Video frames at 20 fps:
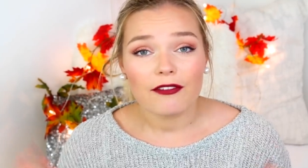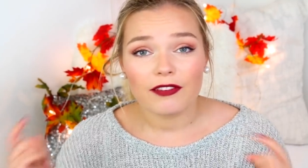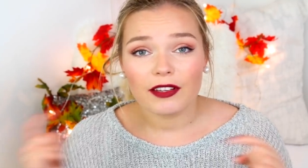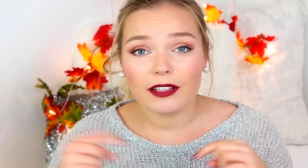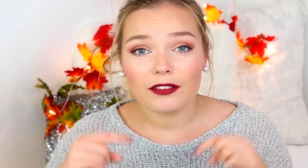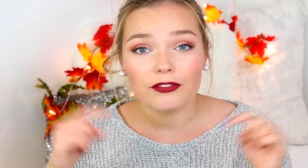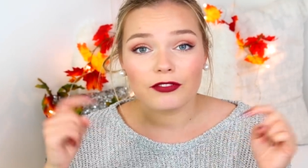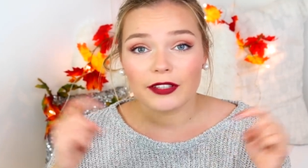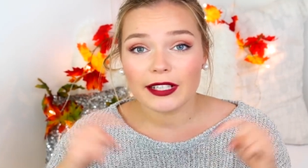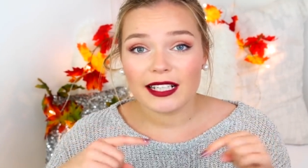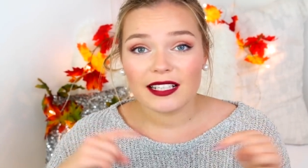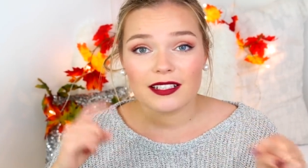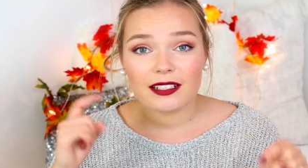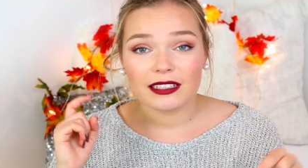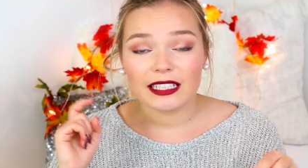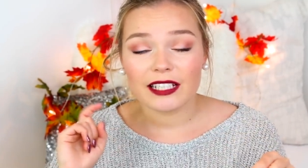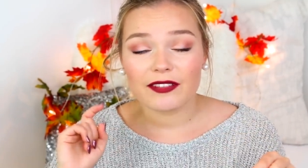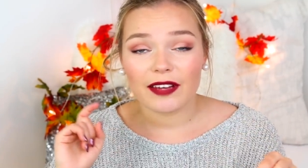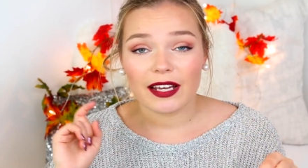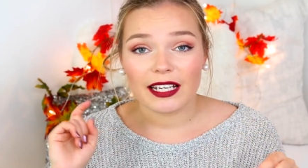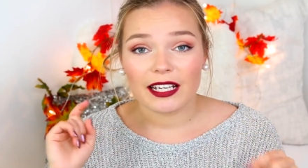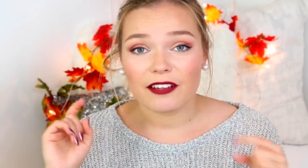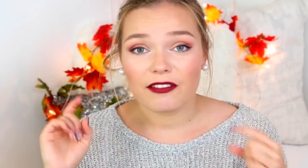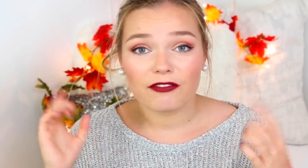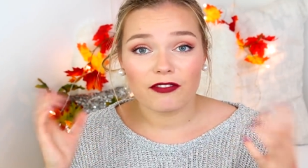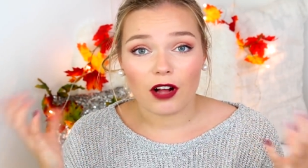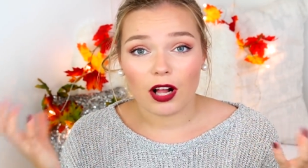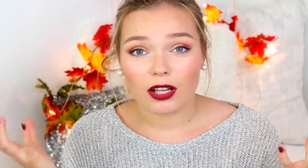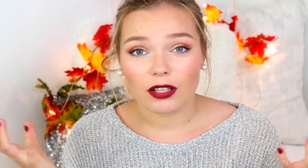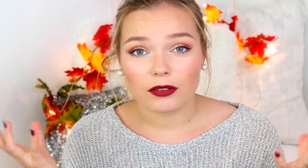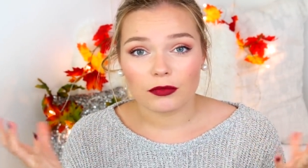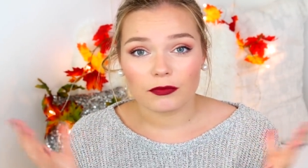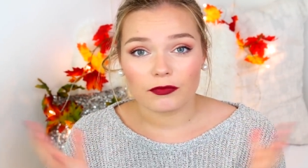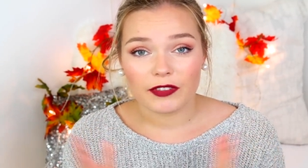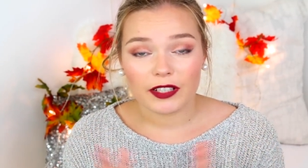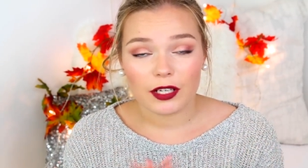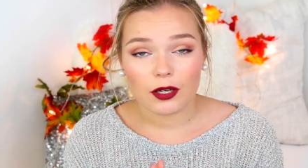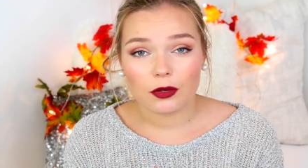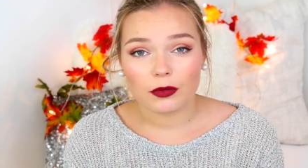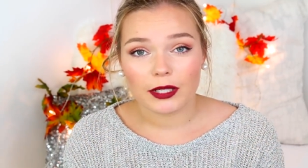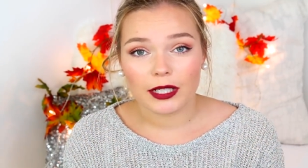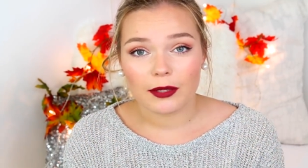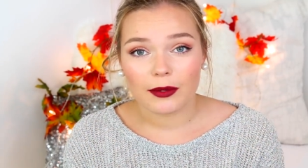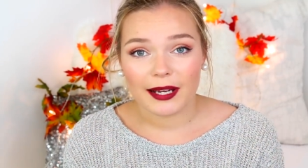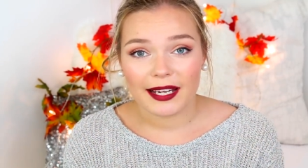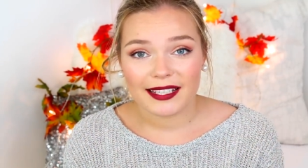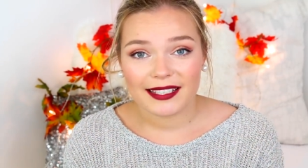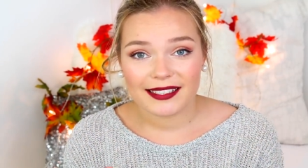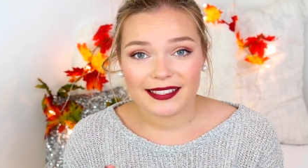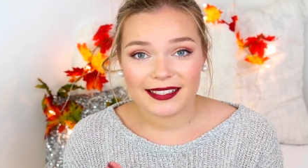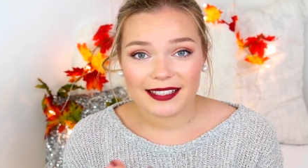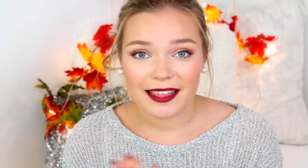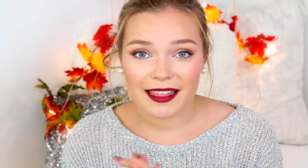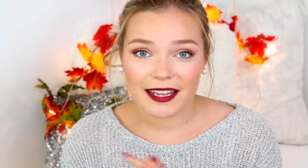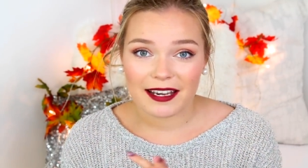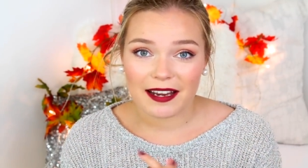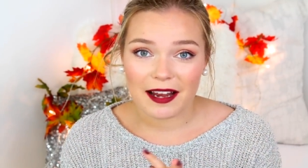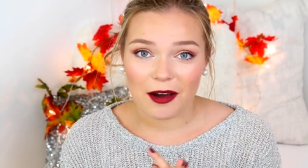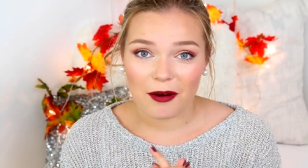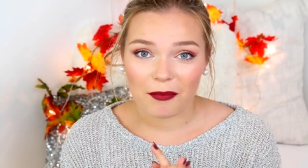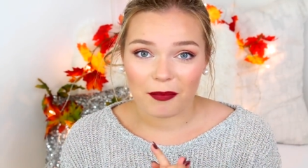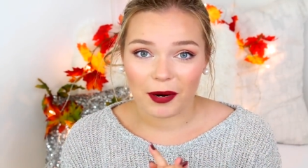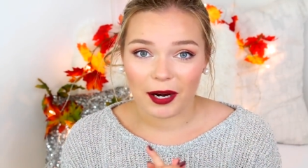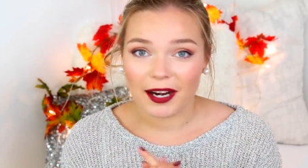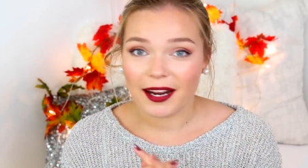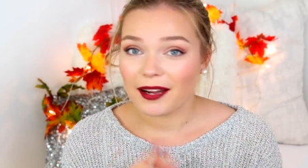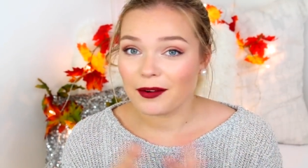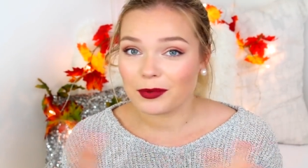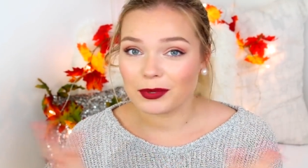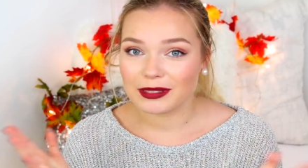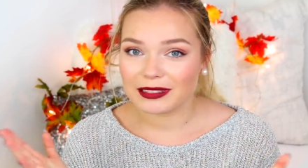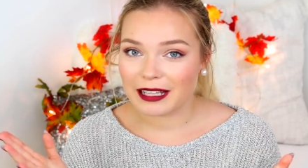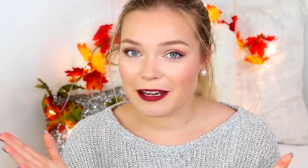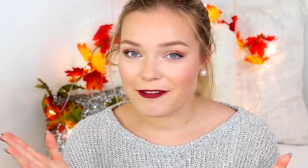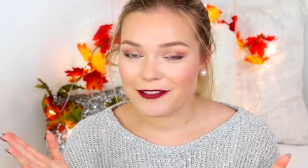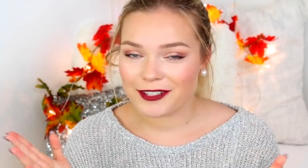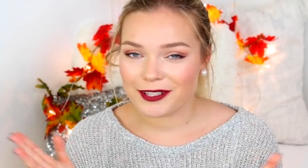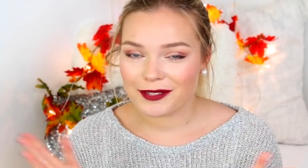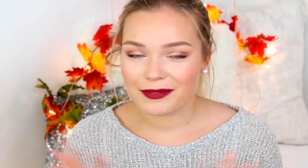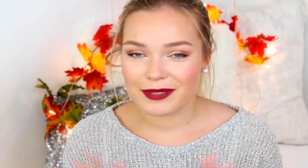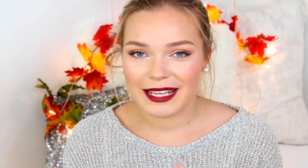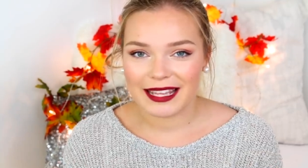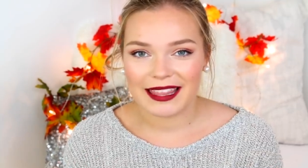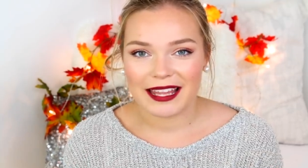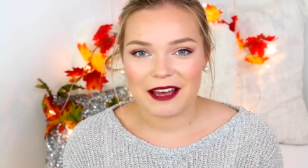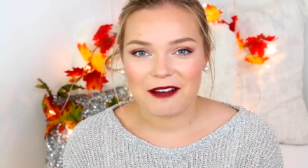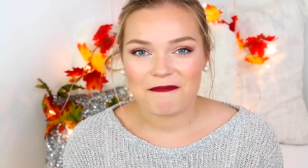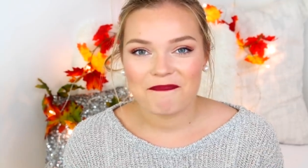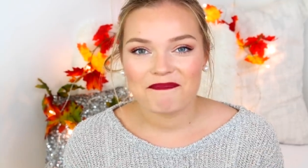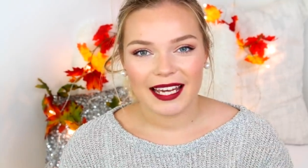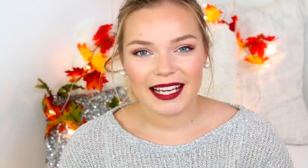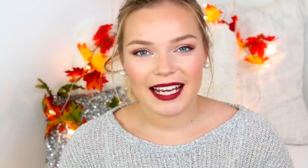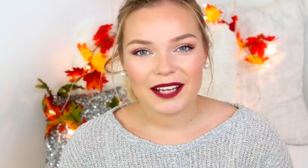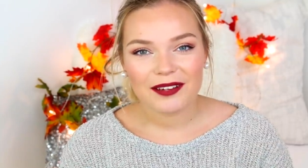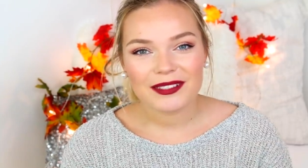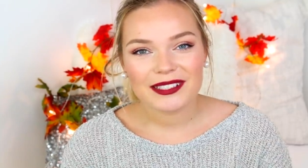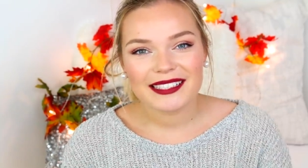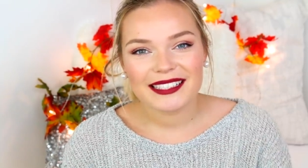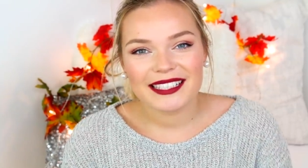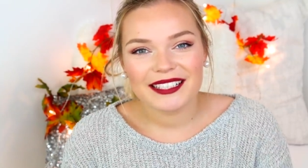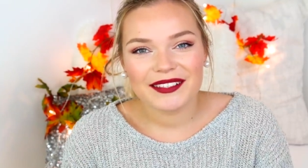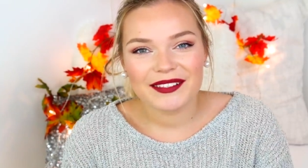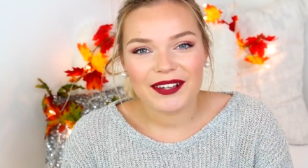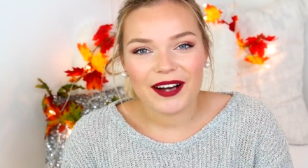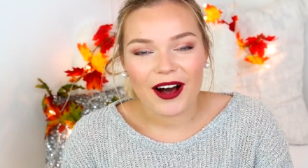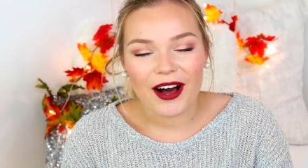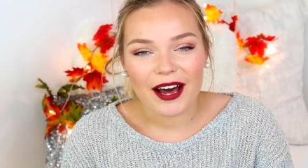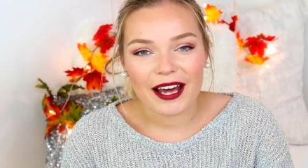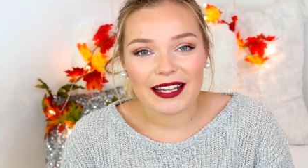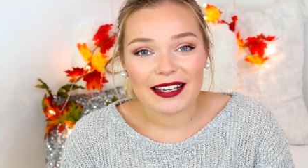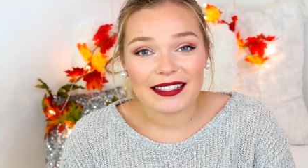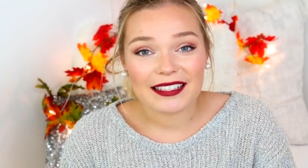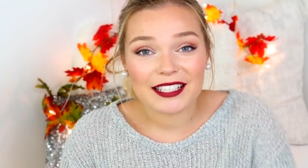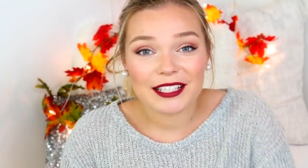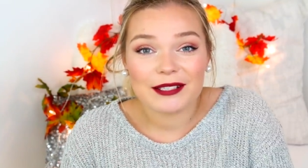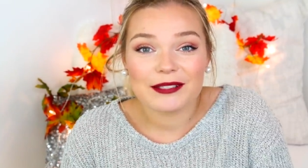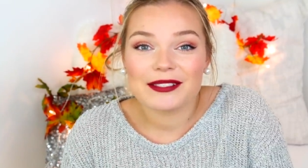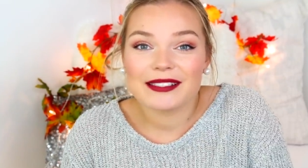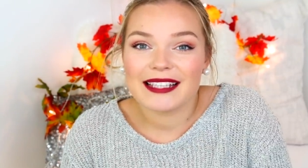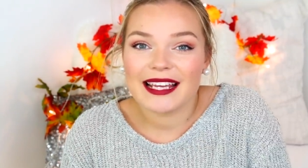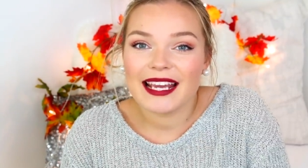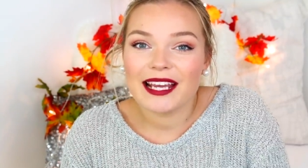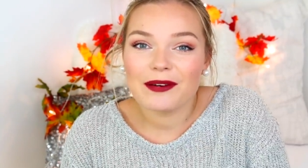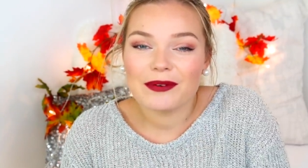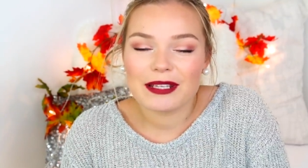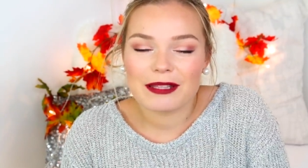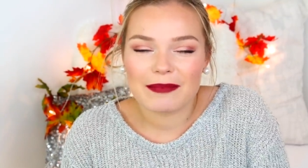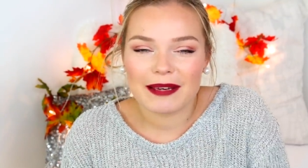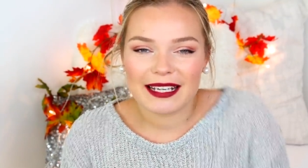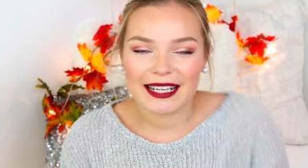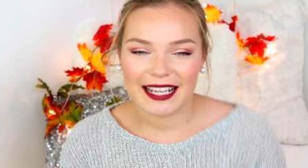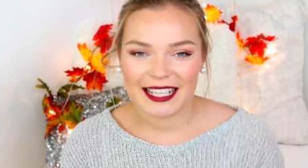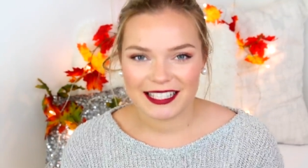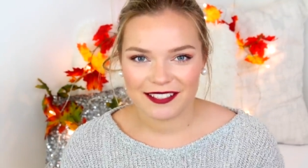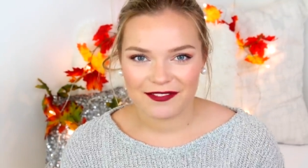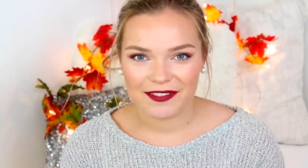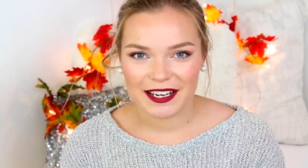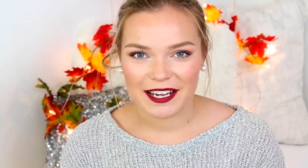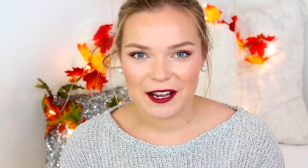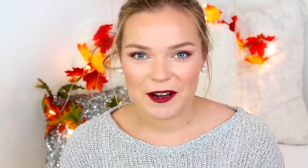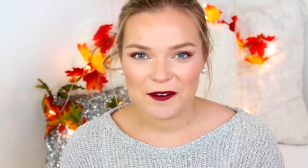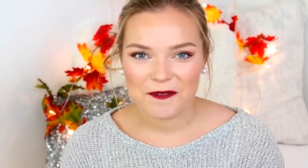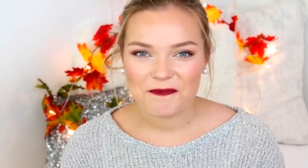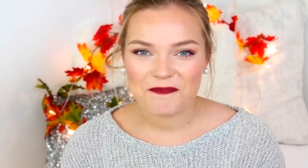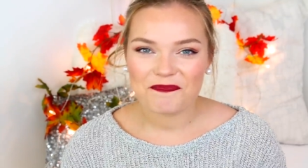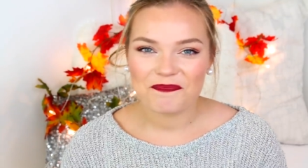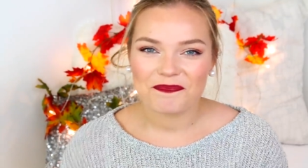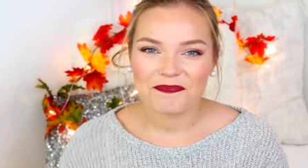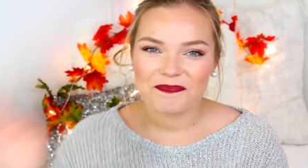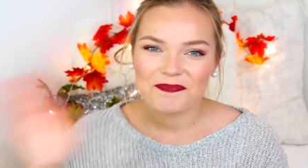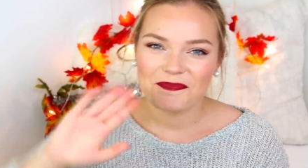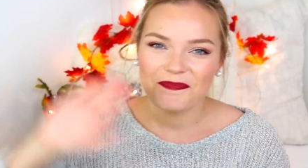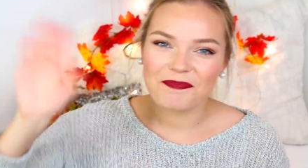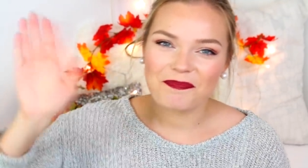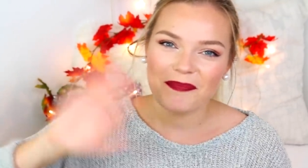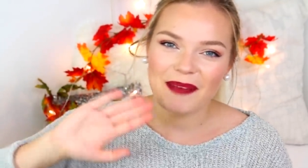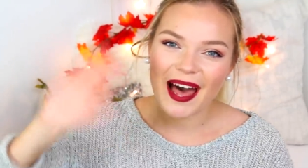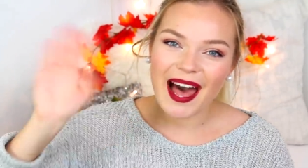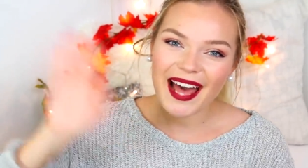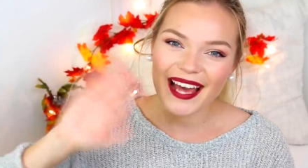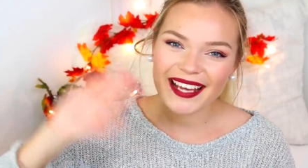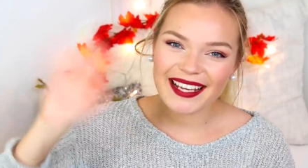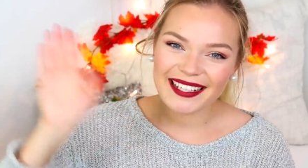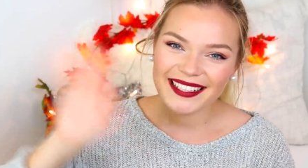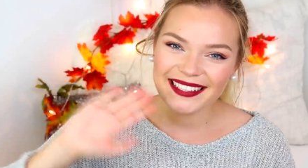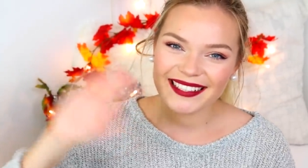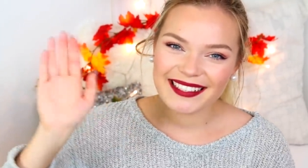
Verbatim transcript: Feel free to leave any fall video requests in the down bar. I would love to read them. And I will see you on Tuesday with my next video. Bye!